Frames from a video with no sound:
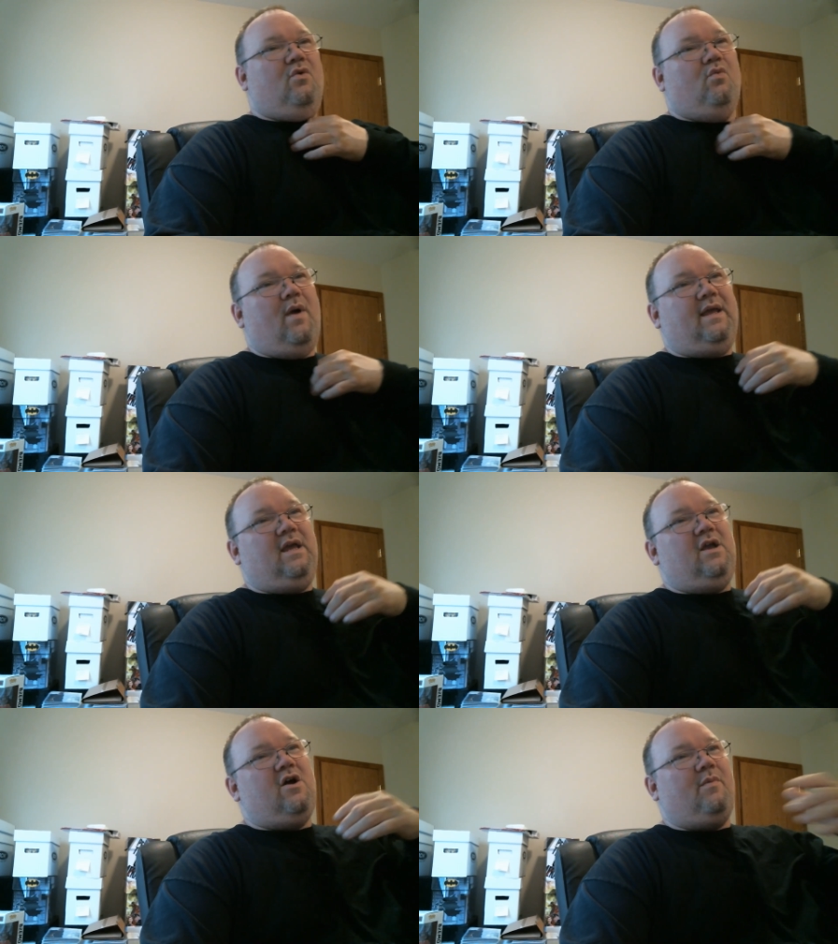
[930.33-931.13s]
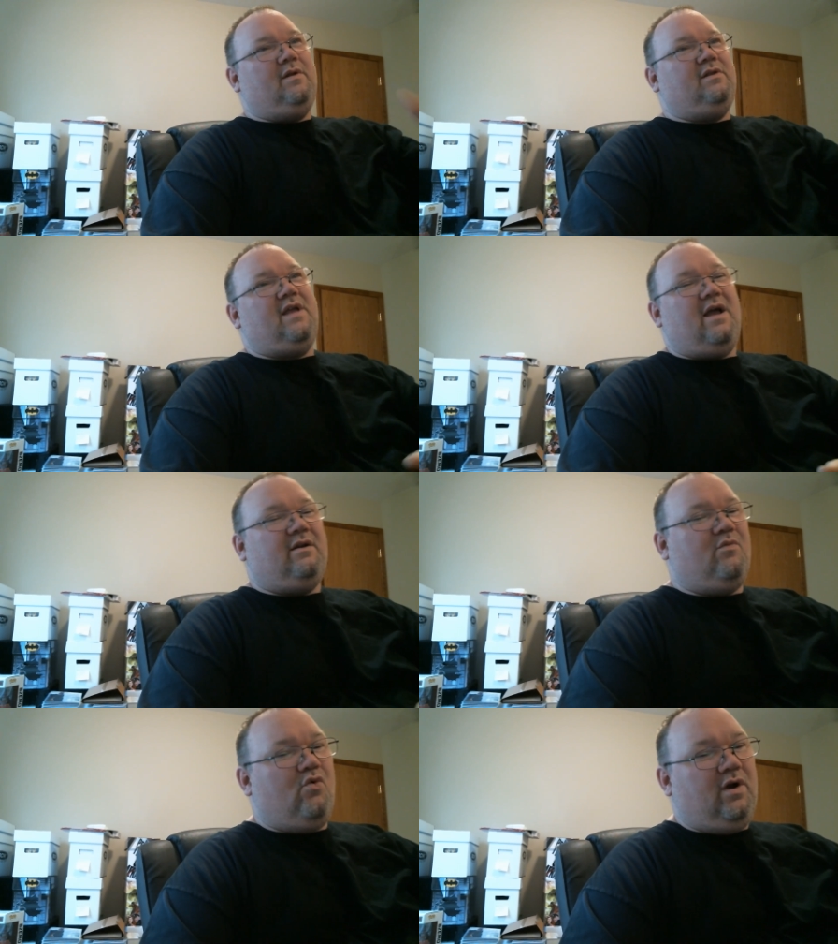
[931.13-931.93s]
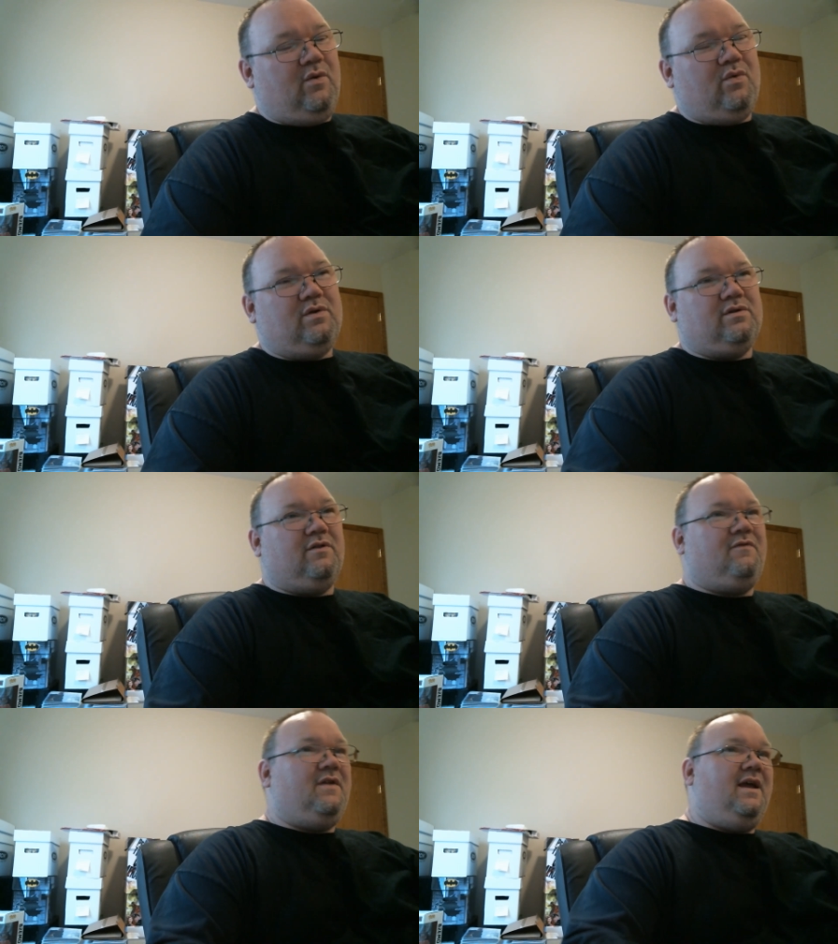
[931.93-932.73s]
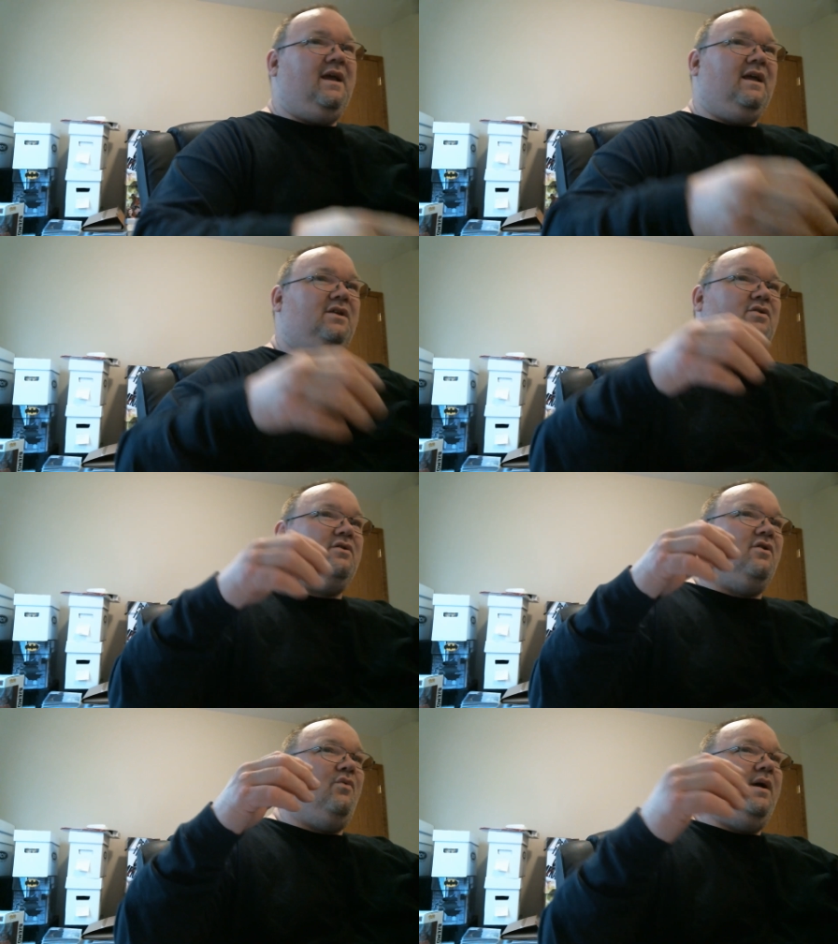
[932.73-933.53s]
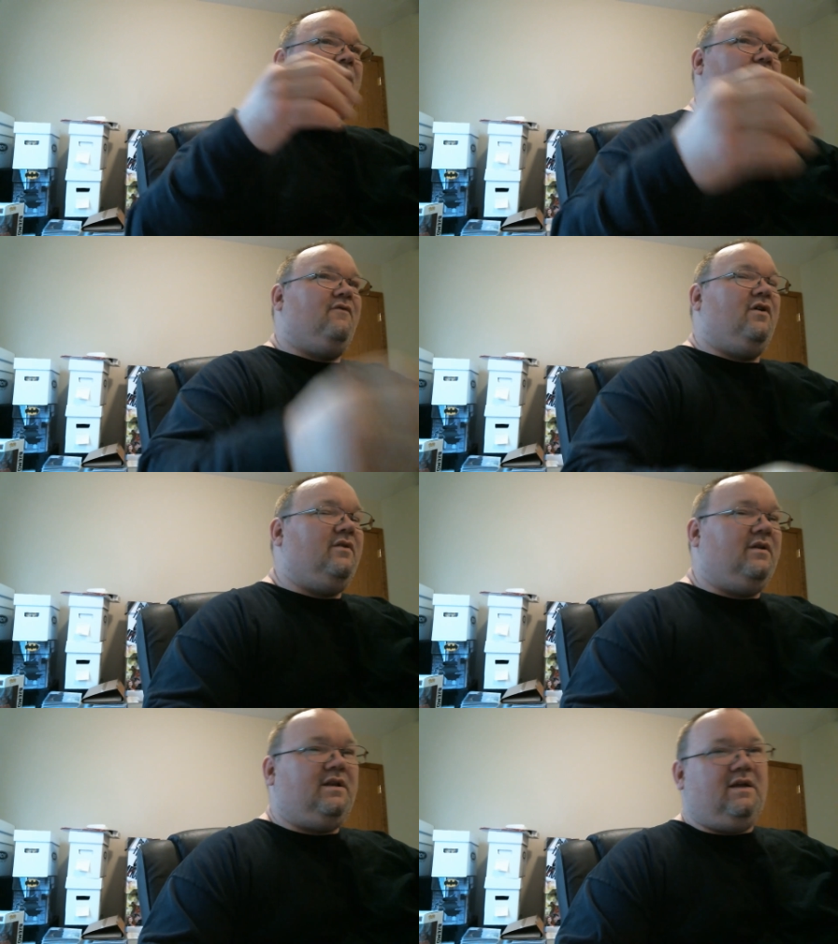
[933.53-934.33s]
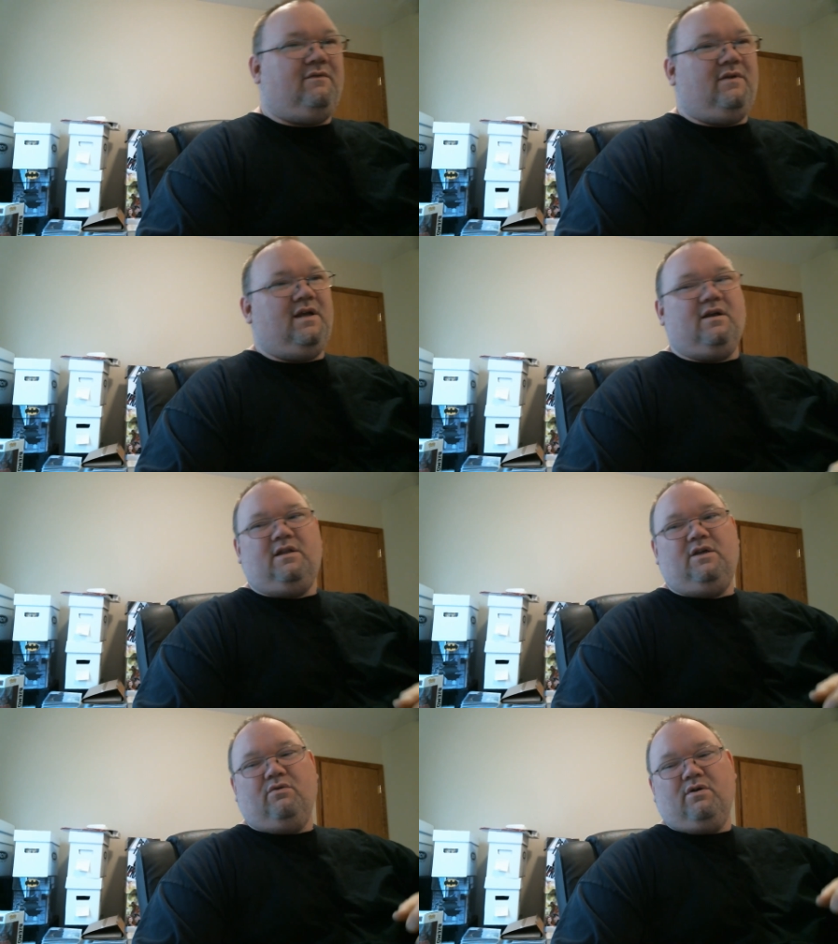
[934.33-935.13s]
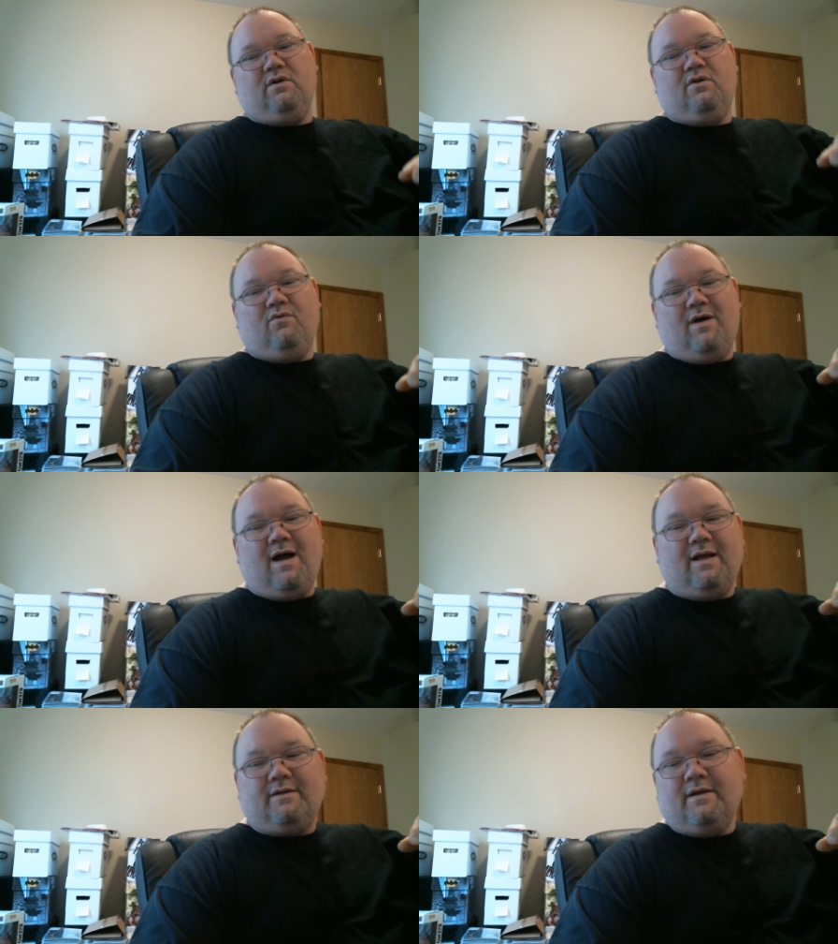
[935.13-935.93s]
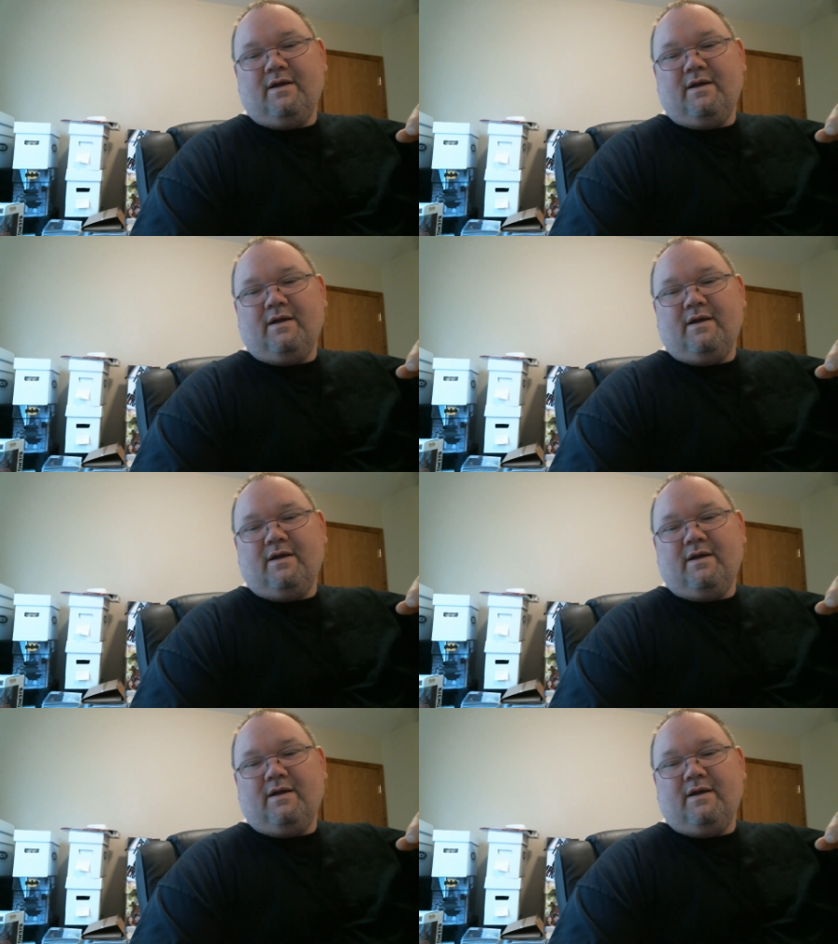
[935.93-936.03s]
waking up on Saturday morning was a thing, and you just couldn't wait to in front of the TV because you were going to watch